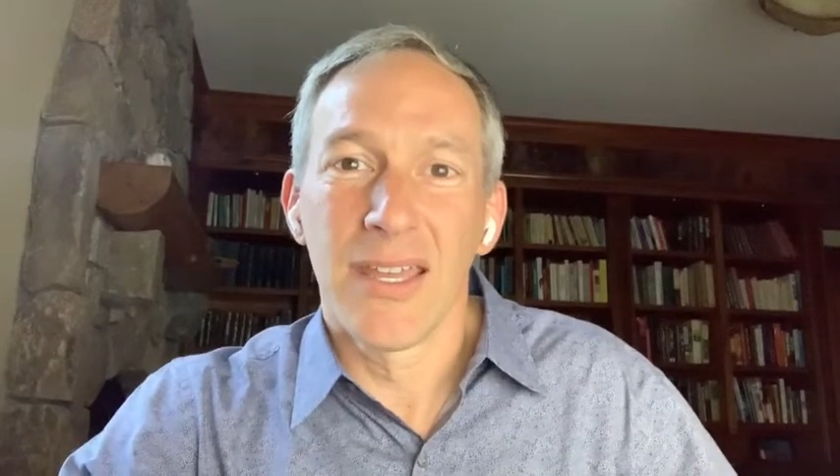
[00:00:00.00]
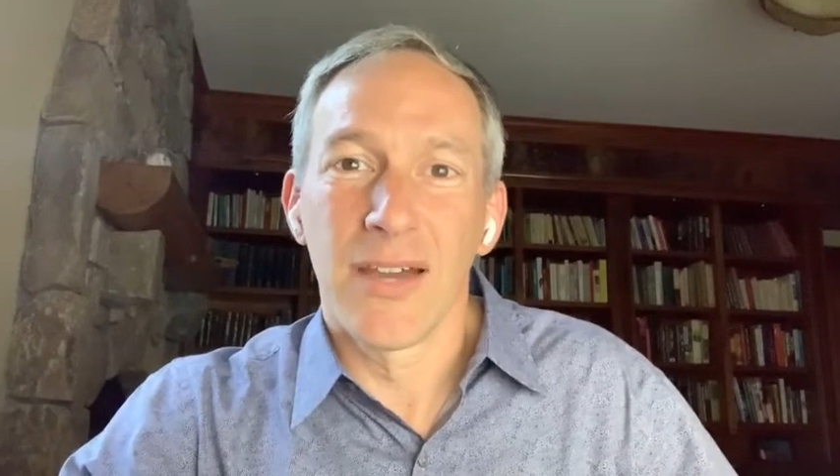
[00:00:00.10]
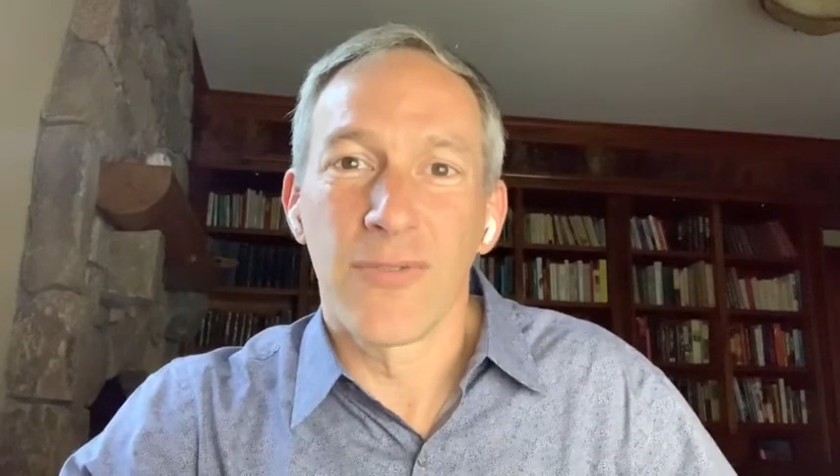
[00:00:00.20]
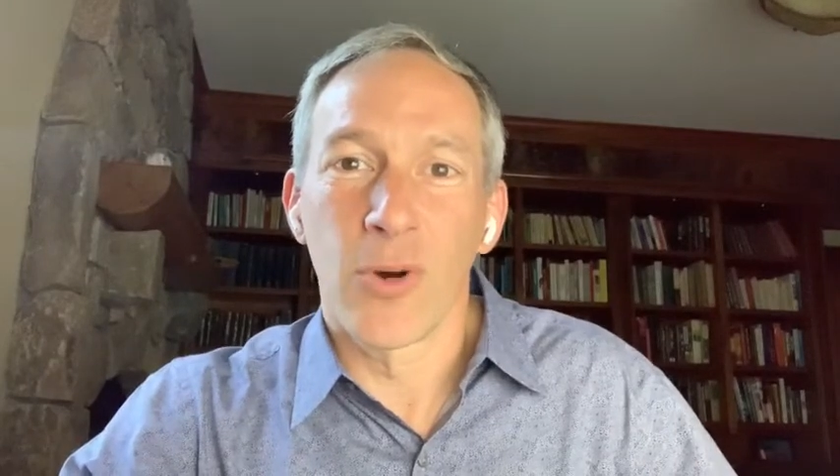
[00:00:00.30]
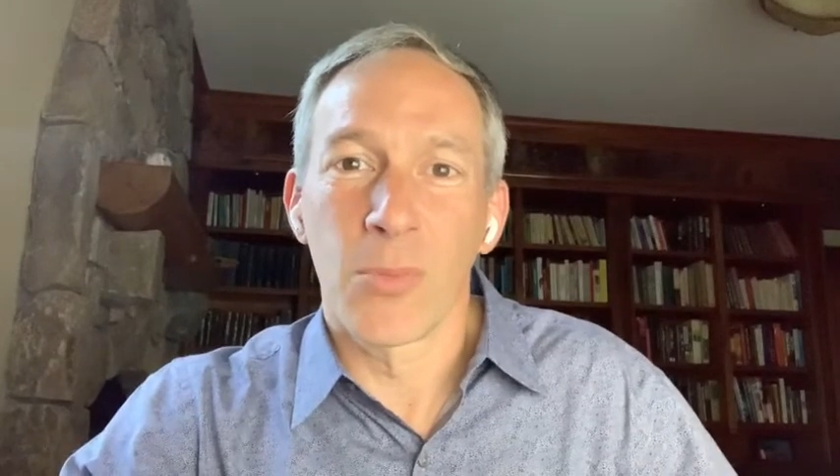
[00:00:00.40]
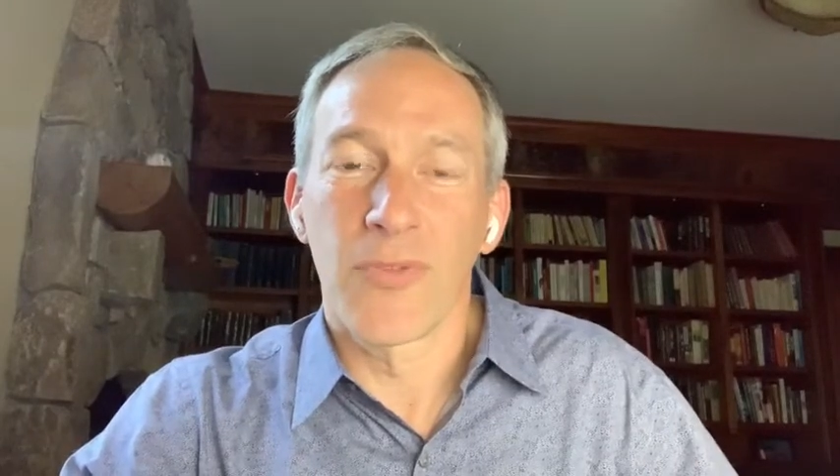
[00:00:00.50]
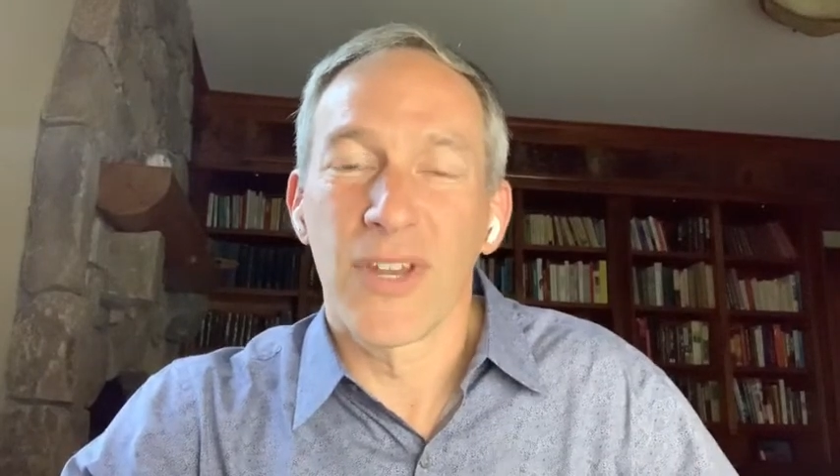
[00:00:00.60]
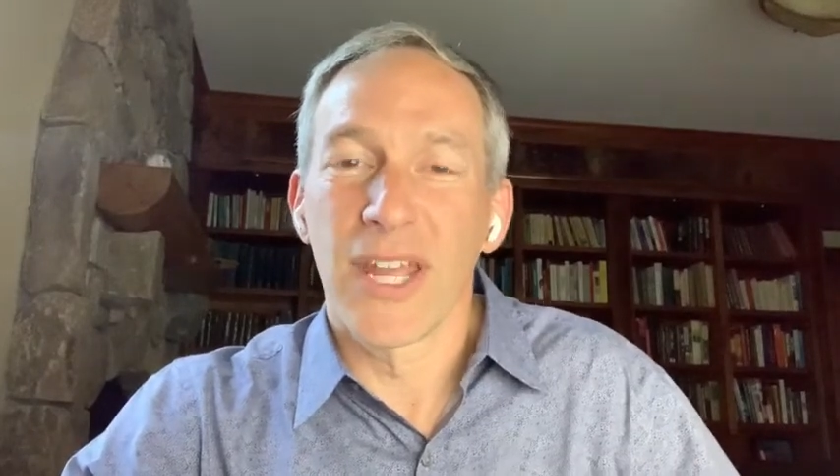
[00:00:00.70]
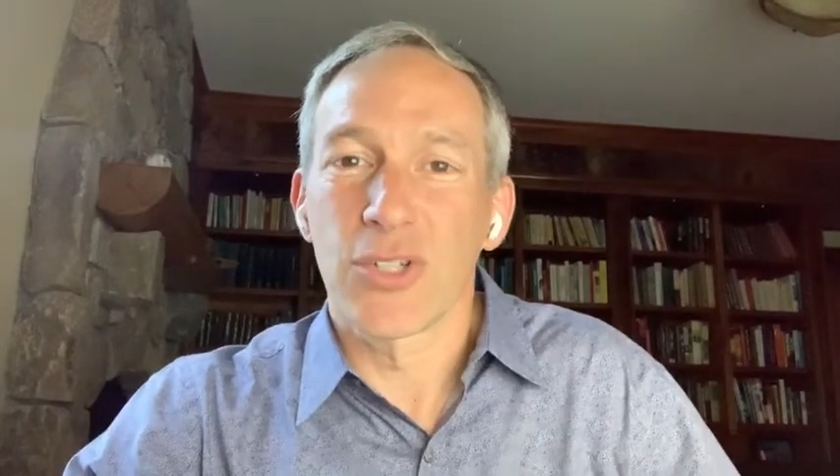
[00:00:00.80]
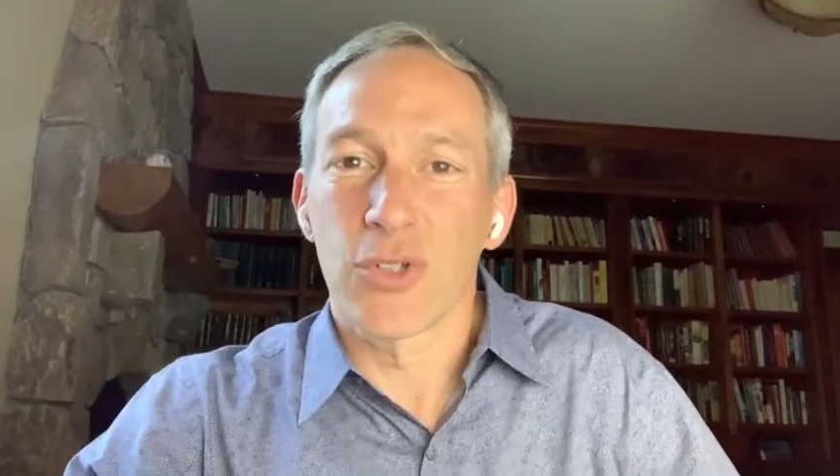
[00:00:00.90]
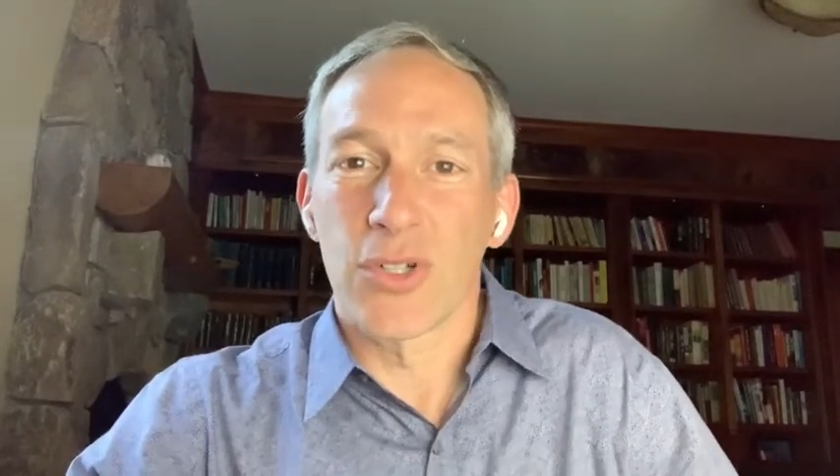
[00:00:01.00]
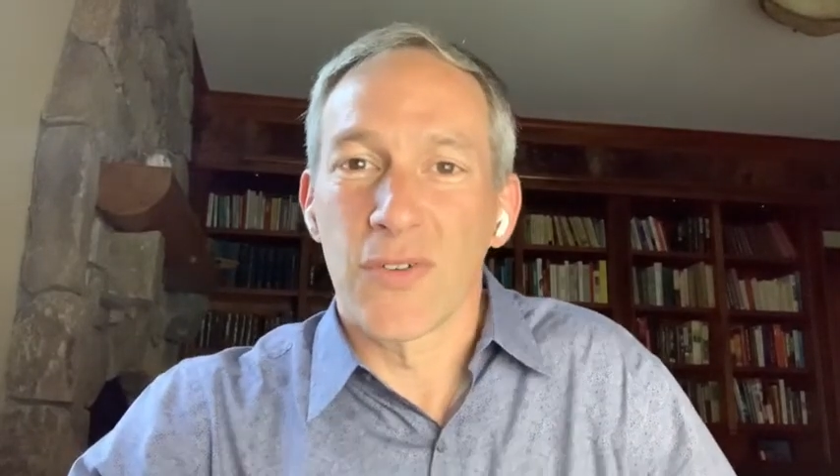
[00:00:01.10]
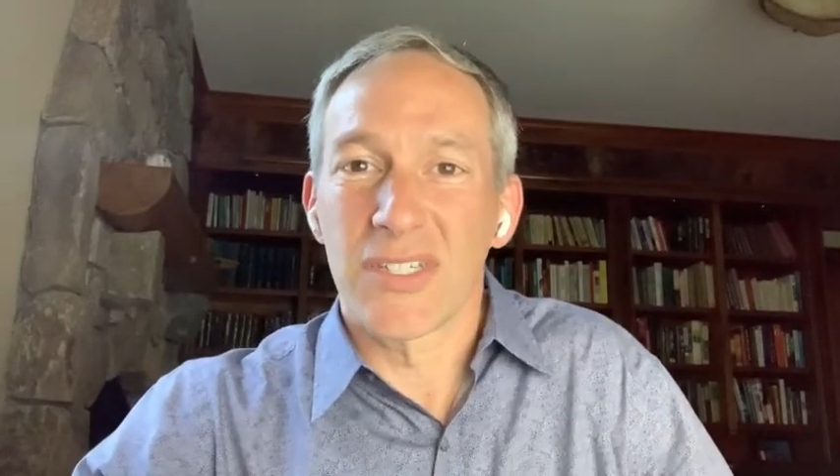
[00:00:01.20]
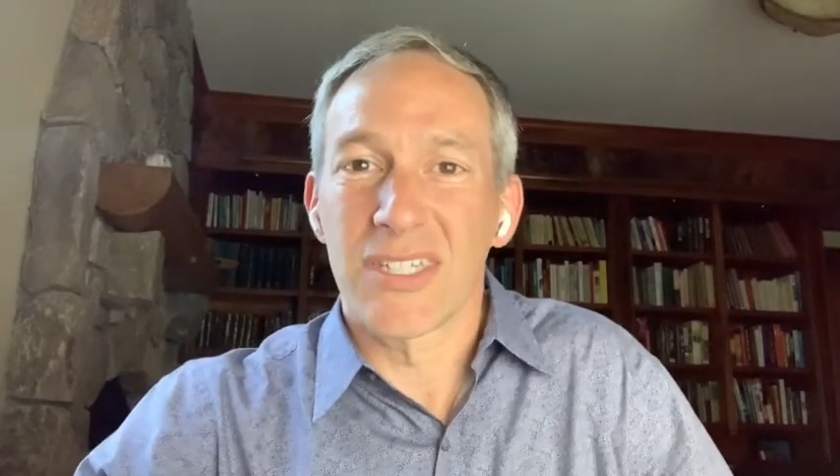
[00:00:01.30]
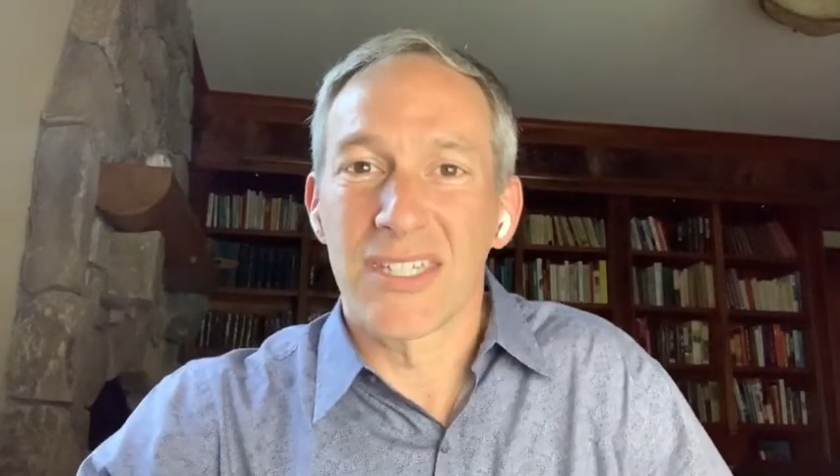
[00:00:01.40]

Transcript: a former financial services